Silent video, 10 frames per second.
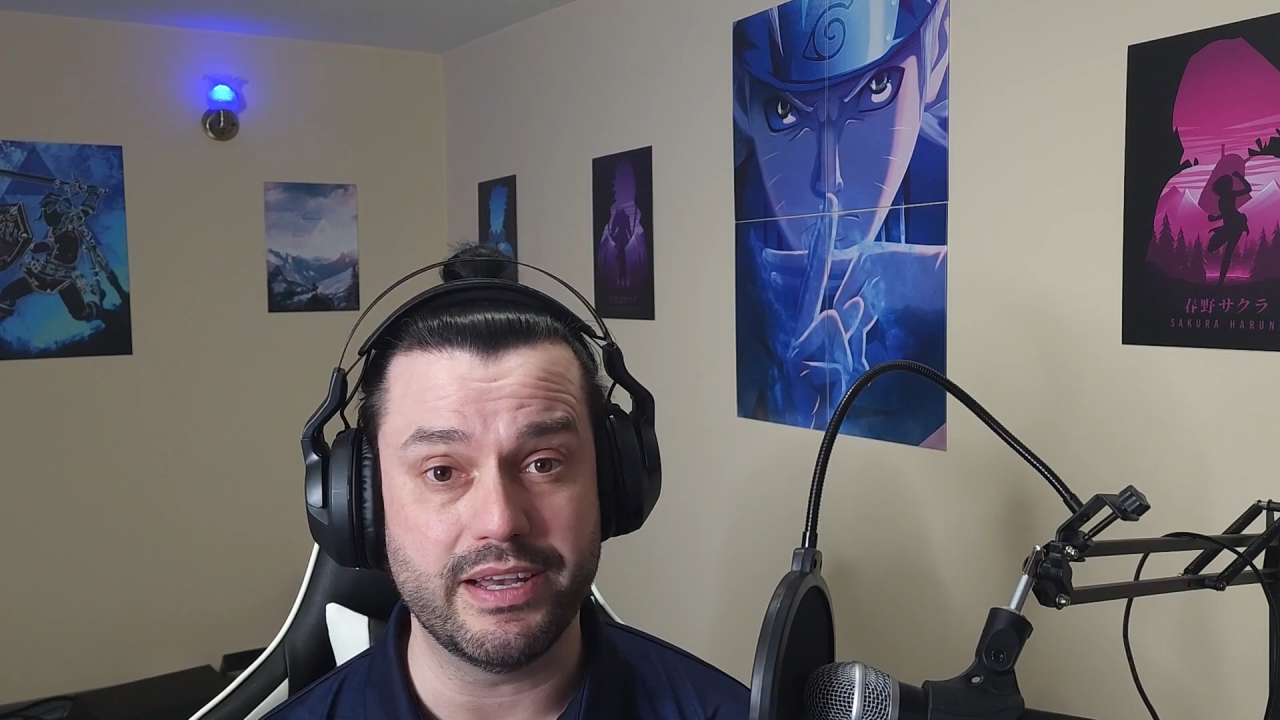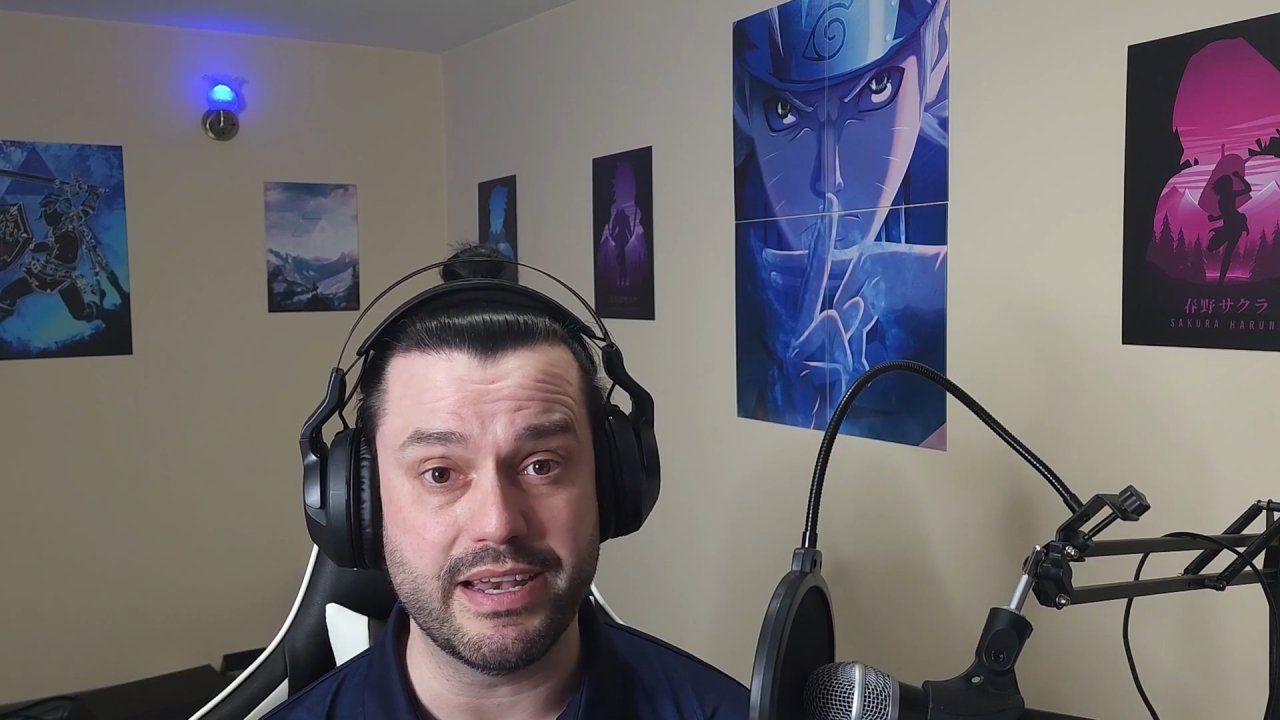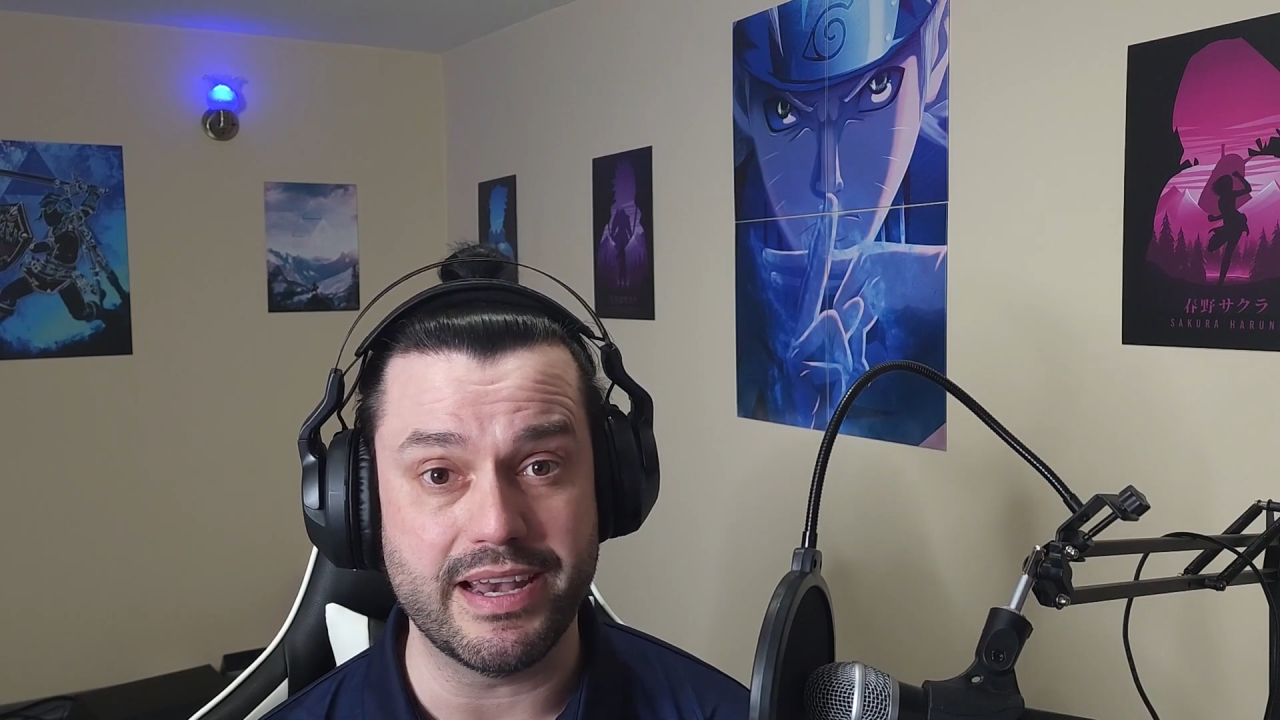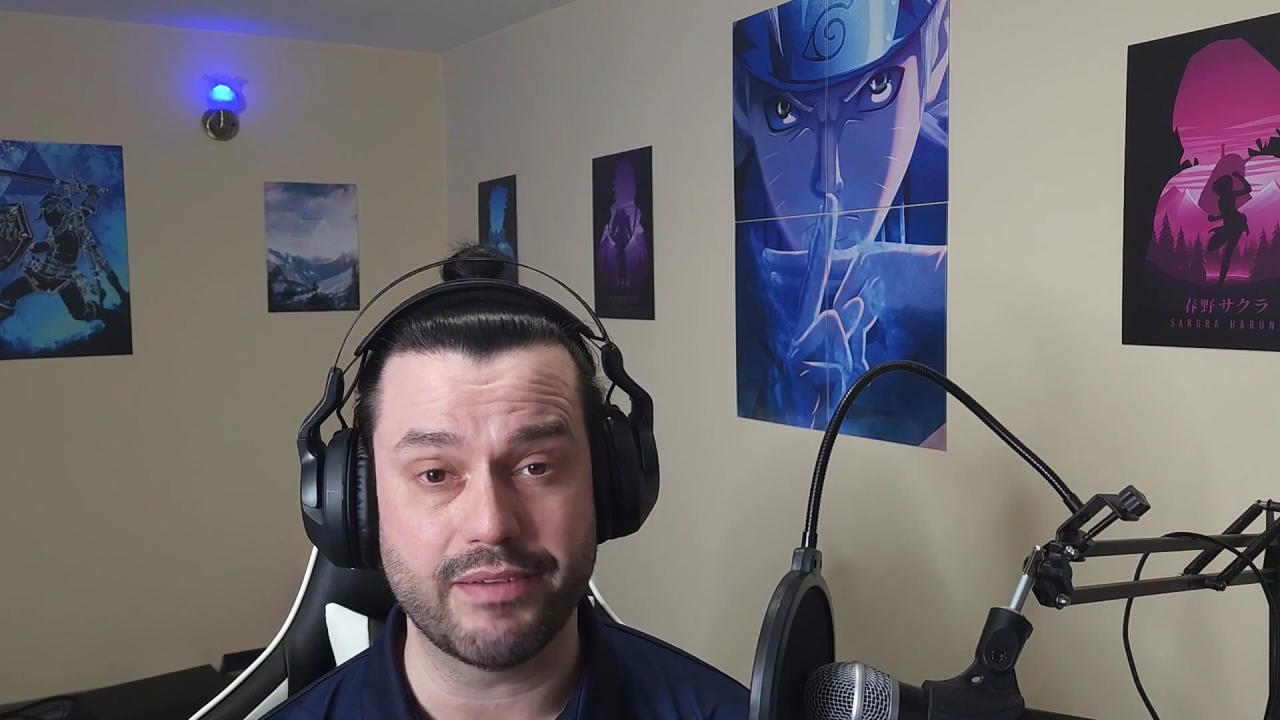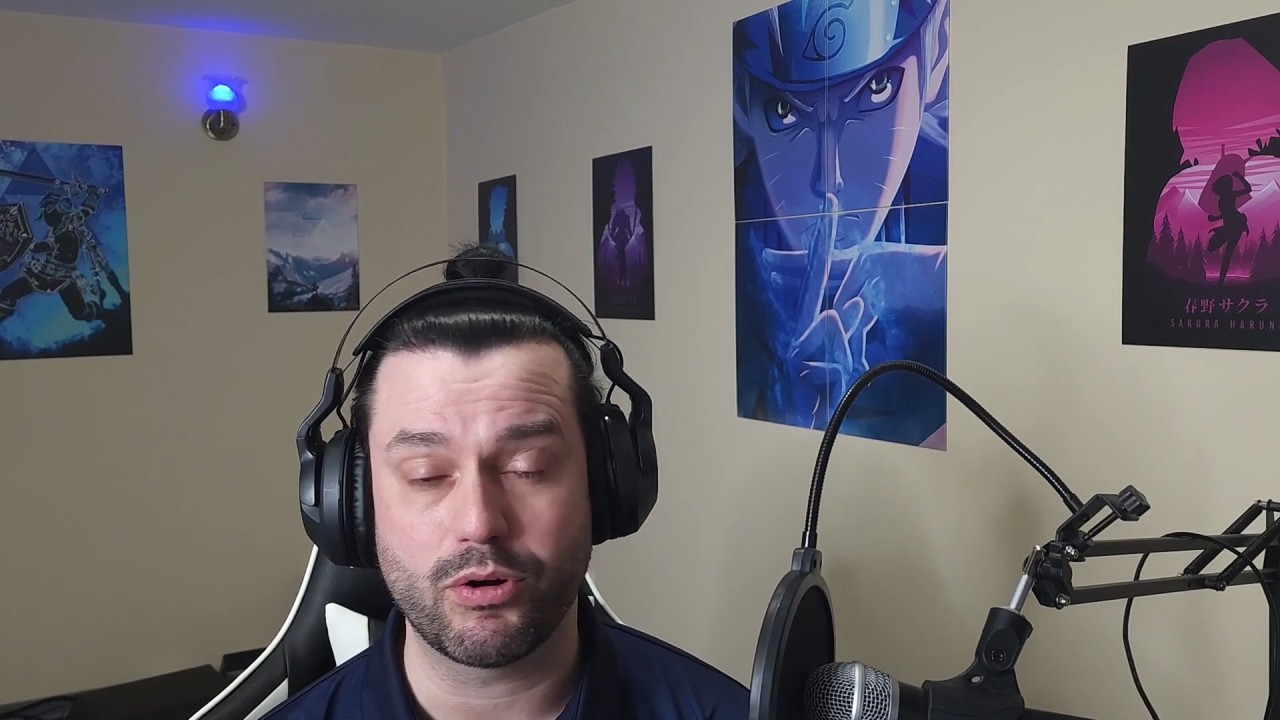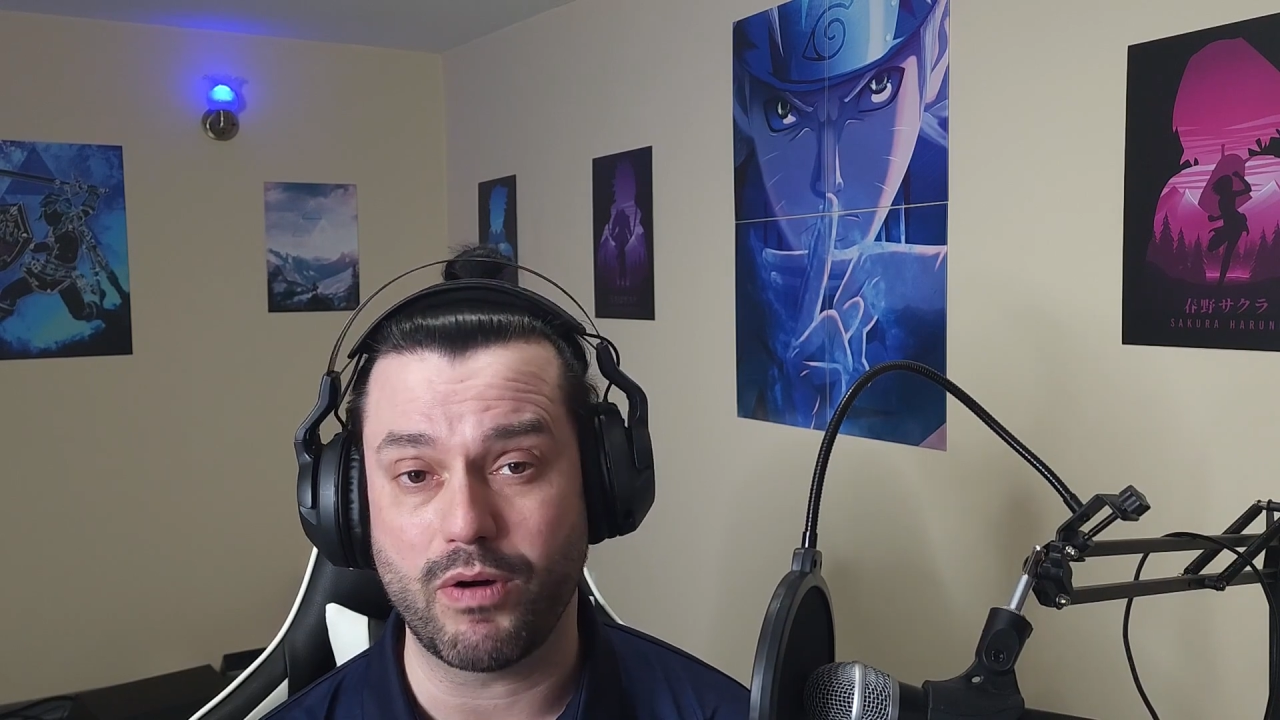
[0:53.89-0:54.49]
never